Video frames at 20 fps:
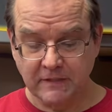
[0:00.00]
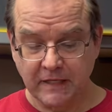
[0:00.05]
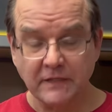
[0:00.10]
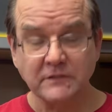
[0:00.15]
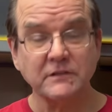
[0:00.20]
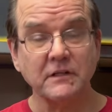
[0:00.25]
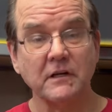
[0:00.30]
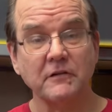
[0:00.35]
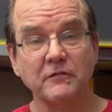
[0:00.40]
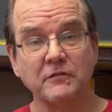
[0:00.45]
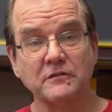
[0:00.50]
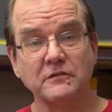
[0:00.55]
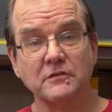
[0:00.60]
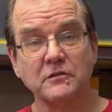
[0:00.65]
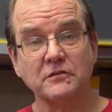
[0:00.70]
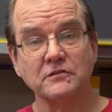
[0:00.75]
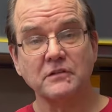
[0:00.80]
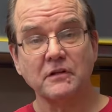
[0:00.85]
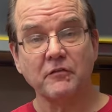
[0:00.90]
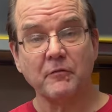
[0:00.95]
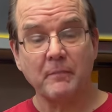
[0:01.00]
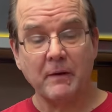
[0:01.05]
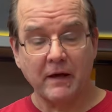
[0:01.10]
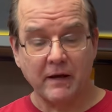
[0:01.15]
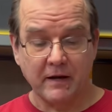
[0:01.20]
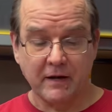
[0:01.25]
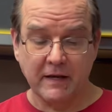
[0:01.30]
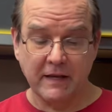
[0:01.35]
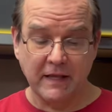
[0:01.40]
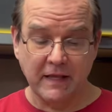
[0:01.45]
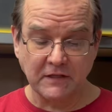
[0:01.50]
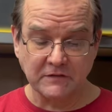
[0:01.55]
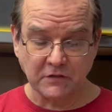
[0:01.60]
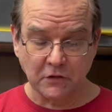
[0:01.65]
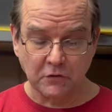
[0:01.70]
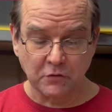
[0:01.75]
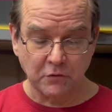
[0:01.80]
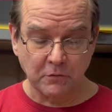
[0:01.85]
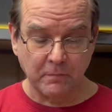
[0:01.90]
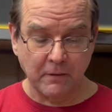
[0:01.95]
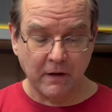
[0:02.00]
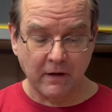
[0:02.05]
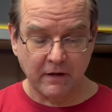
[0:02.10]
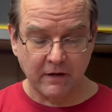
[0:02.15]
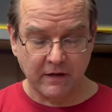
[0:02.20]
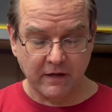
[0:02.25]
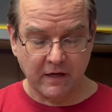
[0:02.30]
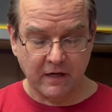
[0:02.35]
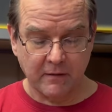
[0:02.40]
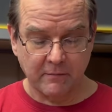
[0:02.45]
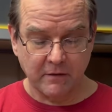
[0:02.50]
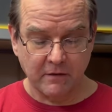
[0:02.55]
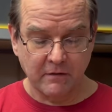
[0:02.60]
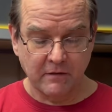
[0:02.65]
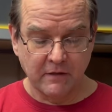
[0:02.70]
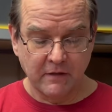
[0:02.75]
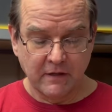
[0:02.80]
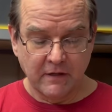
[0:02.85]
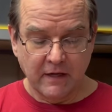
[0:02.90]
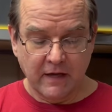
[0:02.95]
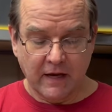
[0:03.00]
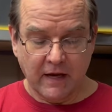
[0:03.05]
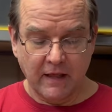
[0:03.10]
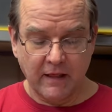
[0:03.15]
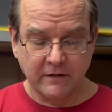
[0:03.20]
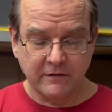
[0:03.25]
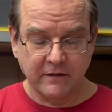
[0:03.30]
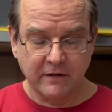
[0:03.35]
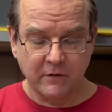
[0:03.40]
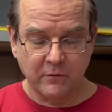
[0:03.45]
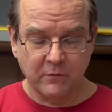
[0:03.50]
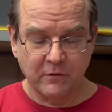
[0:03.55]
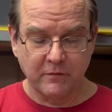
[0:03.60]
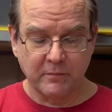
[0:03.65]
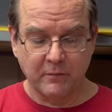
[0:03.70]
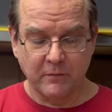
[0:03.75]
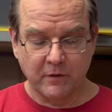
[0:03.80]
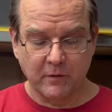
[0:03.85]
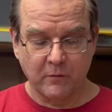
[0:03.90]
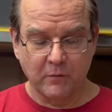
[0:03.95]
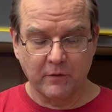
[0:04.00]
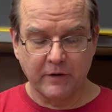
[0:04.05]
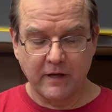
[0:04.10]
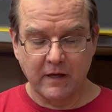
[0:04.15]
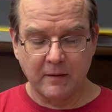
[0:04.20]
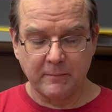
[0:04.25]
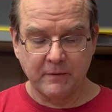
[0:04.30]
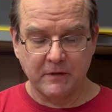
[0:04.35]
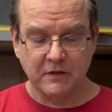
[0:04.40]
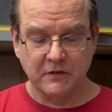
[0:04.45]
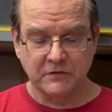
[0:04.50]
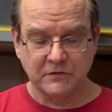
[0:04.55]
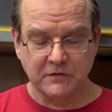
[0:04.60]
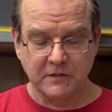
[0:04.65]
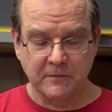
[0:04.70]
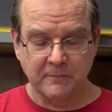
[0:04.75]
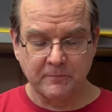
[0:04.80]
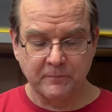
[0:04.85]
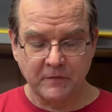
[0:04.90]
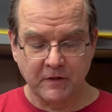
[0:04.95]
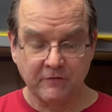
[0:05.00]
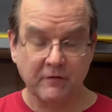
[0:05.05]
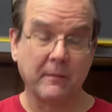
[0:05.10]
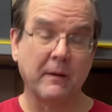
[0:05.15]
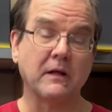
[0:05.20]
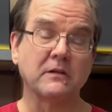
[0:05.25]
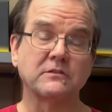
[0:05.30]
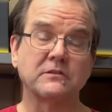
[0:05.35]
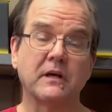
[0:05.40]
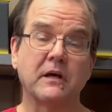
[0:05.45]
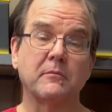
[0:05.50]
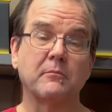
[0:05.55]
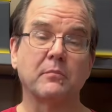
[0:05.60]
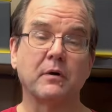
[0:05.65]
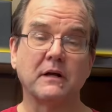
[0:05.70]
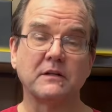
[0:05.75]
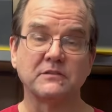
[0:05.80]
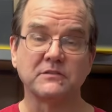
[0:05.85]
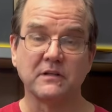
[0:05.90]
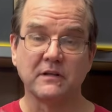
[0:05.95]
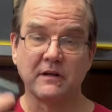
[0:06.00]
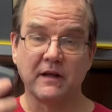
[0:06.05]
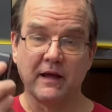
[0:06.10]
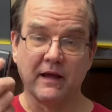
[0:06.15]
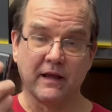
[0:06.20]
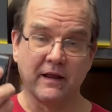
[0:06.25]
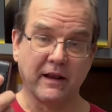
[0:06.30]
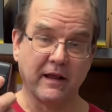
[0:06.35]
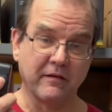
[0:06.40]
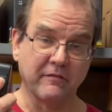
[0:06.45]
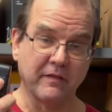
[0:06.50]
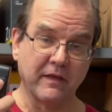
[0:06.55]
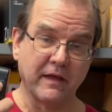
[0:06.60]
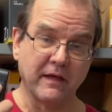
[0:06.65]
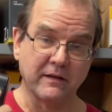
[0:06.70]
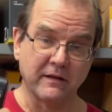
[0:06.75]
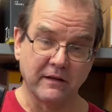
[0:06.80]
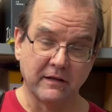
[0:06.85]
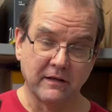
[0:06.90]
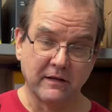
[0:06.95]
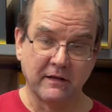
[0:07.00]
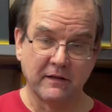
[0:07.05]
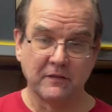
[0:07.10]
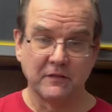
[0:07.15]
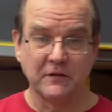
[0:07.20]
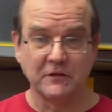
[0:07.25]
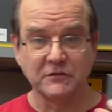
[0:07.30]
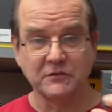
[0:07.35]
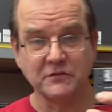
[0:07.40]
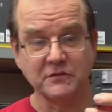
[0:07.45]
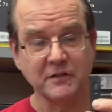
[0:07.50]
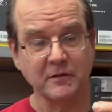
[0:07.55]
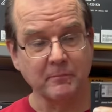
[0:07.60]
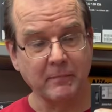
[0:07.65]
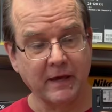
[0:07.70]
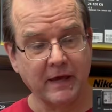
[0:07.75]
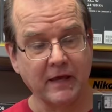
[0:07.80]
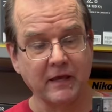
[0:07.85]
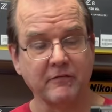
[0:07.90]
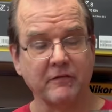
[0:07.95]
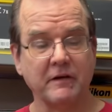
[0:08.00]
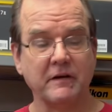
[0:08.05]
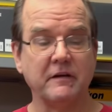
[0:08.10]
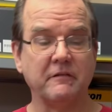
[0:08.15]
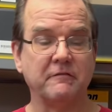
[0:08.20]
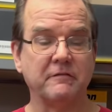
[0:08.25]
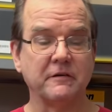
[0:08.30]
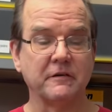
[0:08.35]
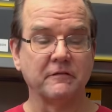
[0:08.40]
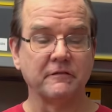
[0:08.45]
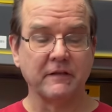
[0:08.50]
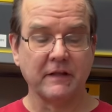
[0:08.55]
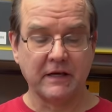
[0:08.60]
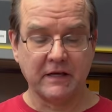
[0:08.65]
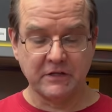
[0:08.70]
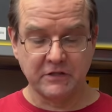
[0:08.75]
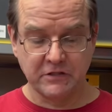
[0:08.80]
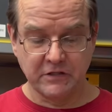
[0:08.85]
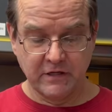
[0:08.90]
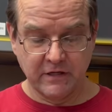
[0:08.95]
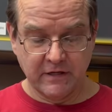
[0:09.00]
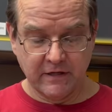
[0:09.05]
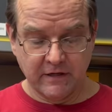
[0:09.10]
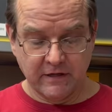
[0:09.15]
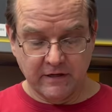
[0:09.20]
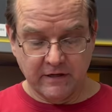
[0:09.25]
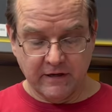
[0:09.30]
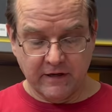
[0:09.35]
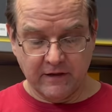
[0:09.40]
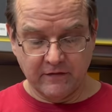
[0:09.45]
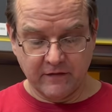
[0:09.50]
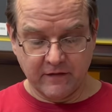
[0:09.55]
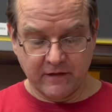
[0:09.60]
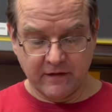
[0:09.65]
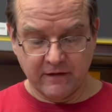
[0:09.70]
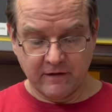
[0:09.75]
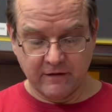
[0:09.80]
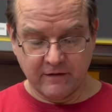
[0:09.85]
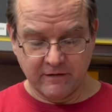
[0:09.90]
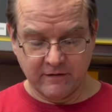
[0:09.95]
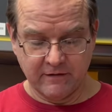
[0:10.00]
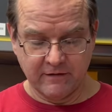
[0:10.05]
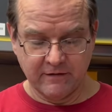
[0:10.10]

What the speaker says: Can't say enough good stuff about it. It's a cool pocket camera. I like to take it with me when I'm going out because if I'm outside in bright sun, I can have that. This is in the bag if I need fill flash. And then